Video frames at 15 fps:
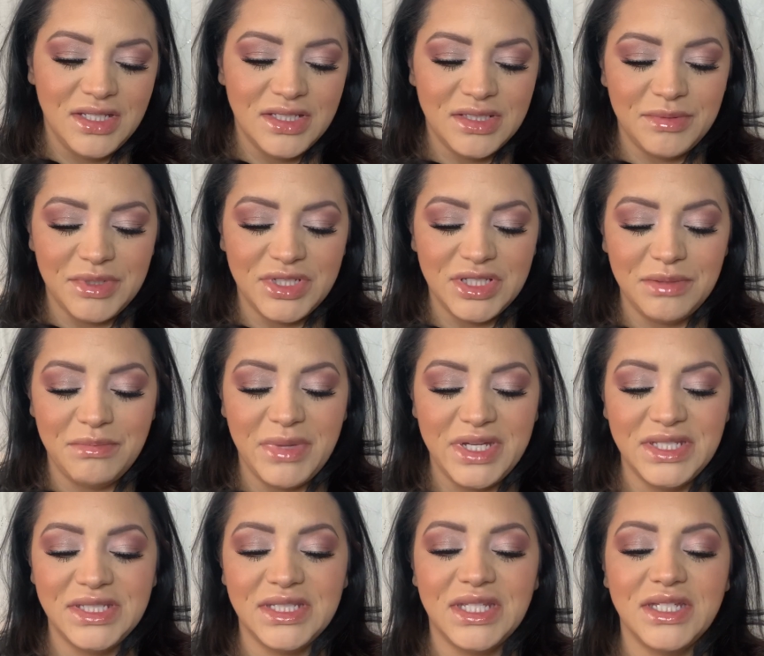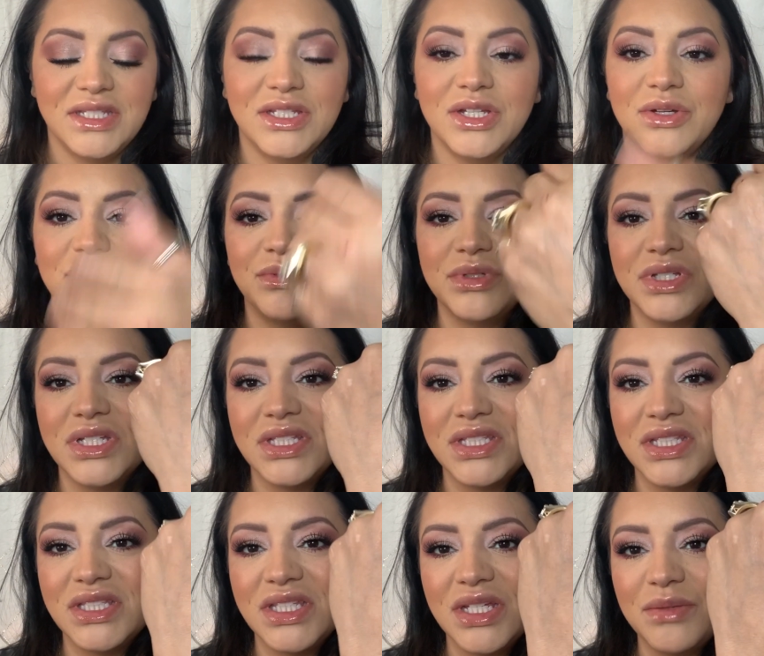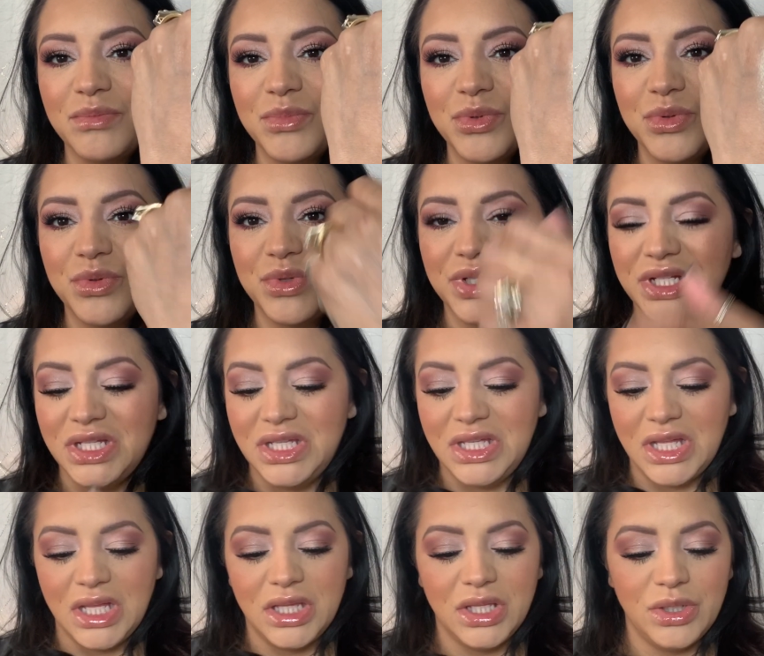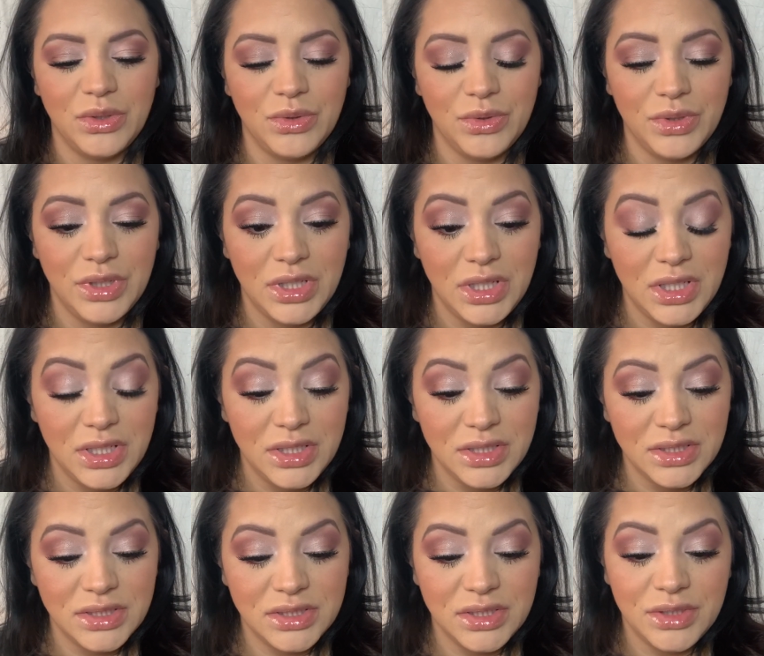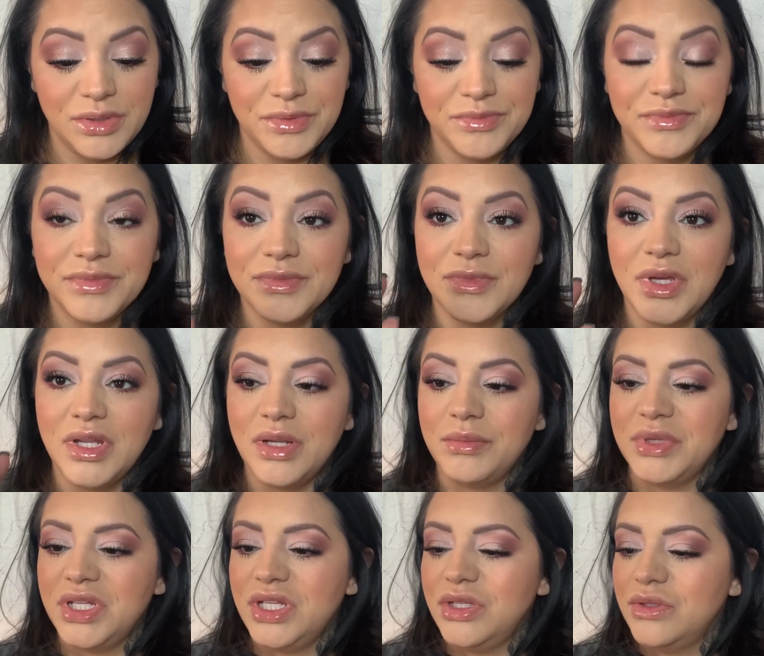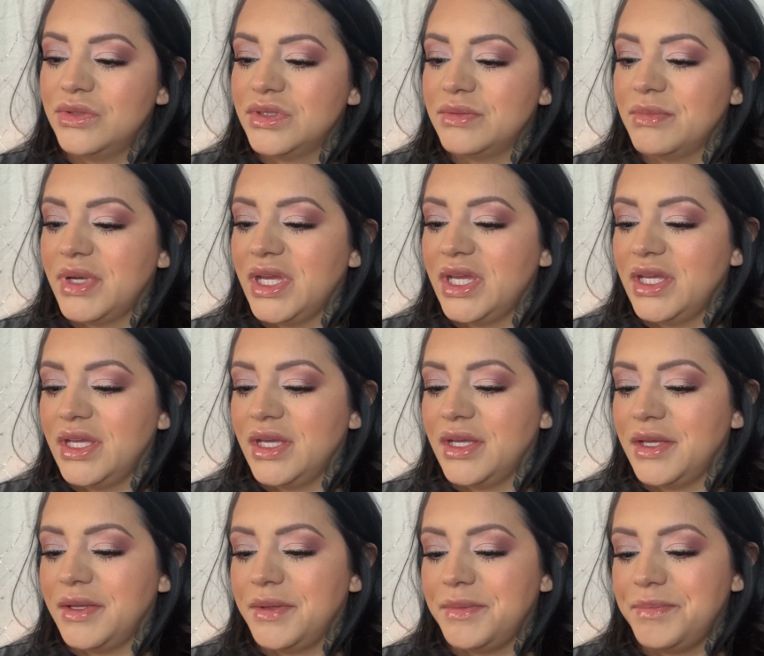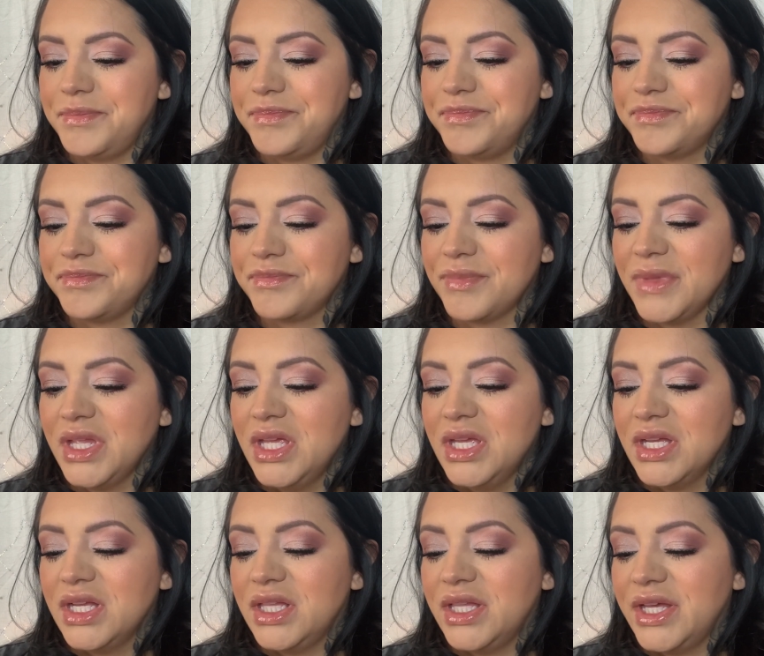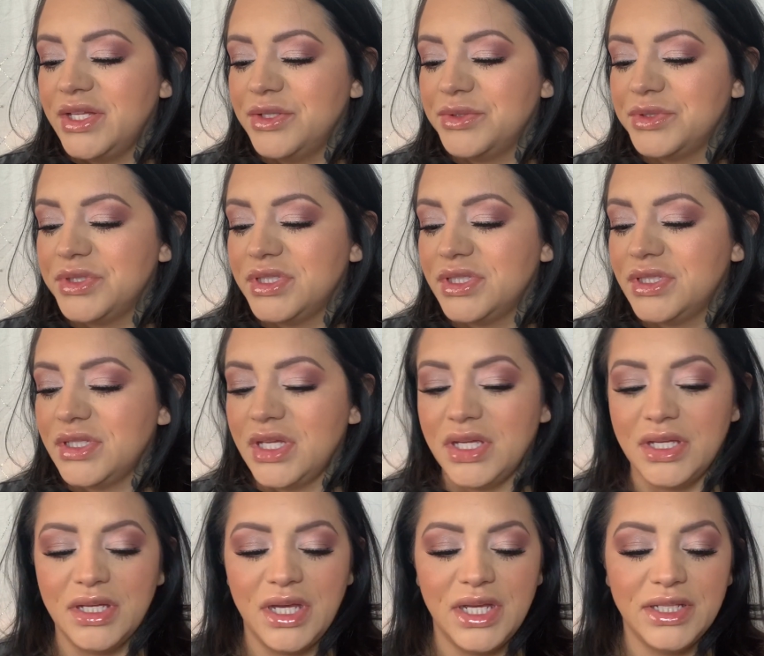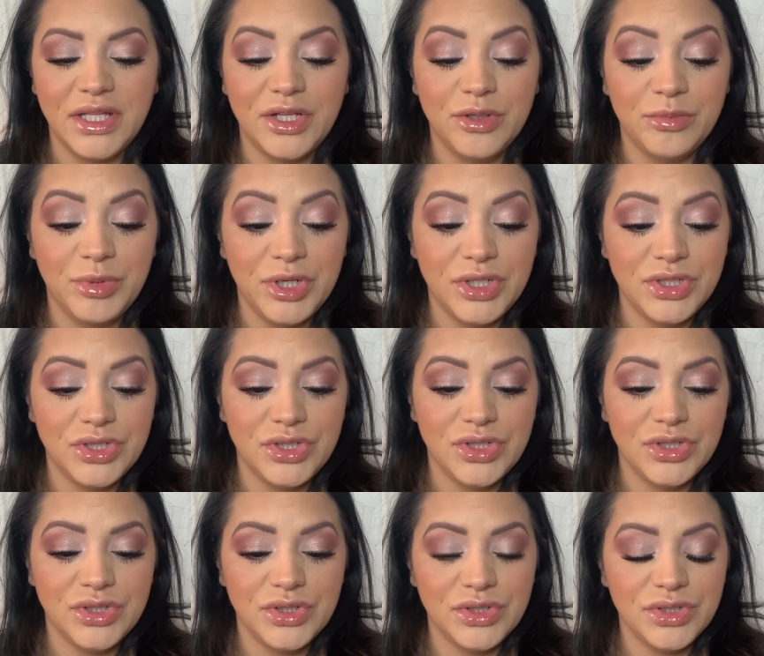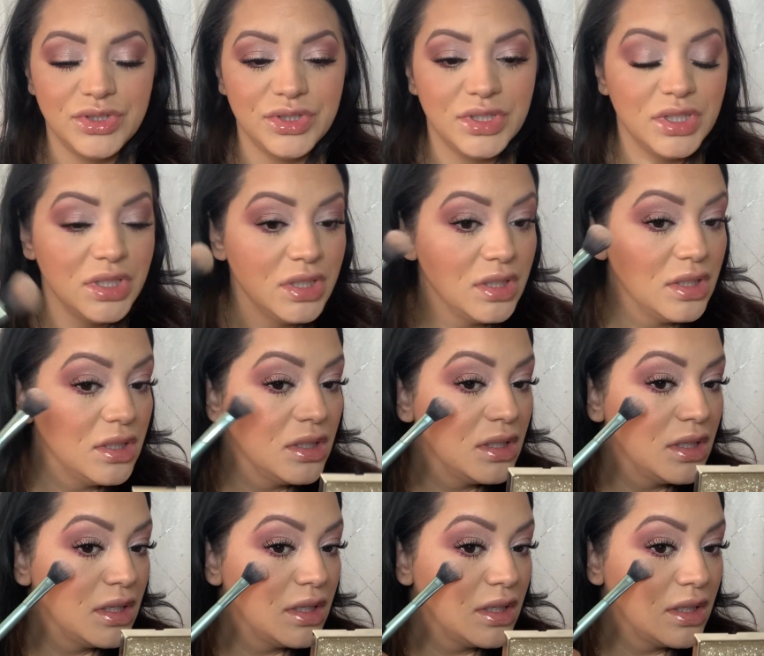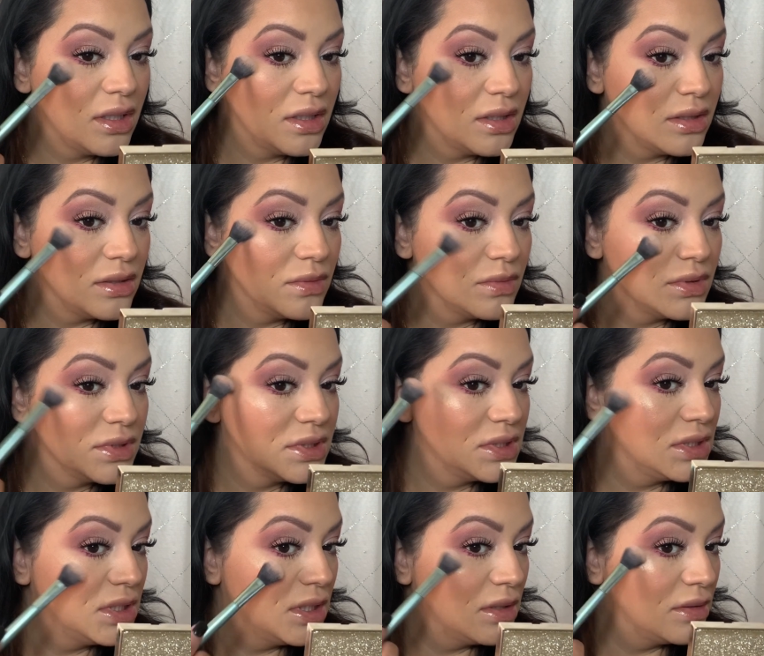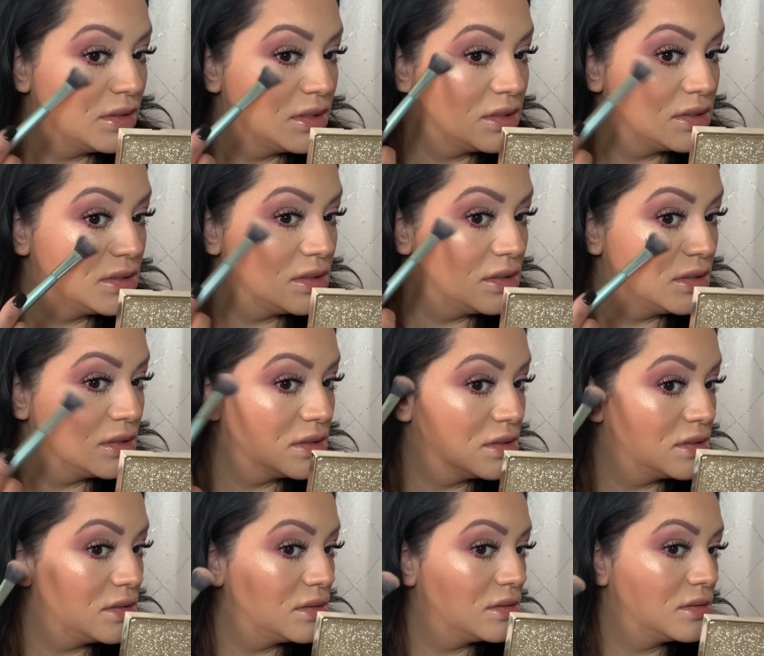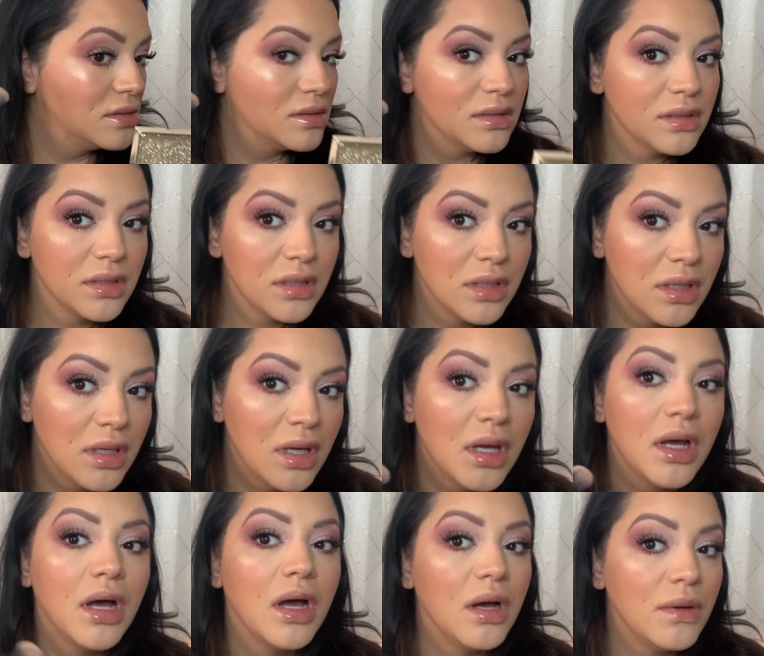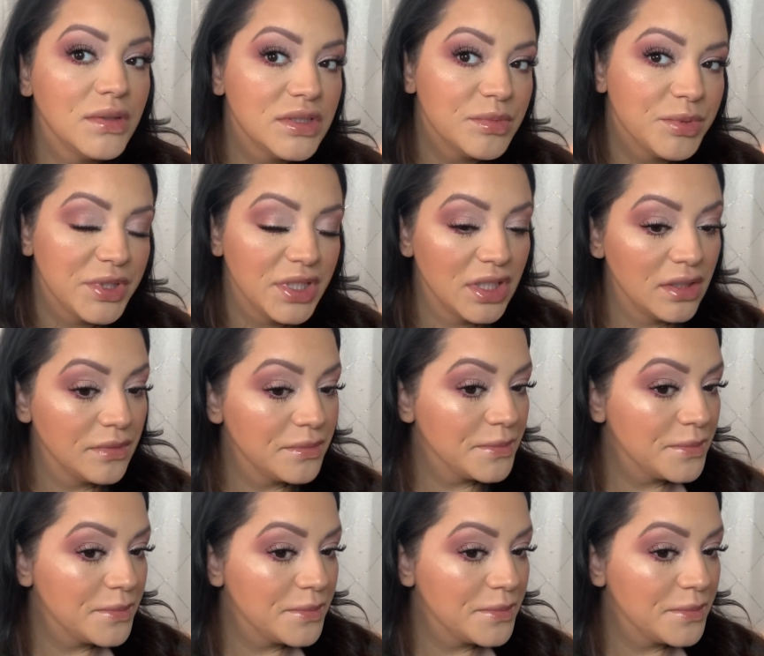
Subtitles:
especially my skin tone, because it's like pretty yellow. So, and I'm gonna use my Kaleidos highlighter brush, and we'll see how this looks. Oh, it's pretty.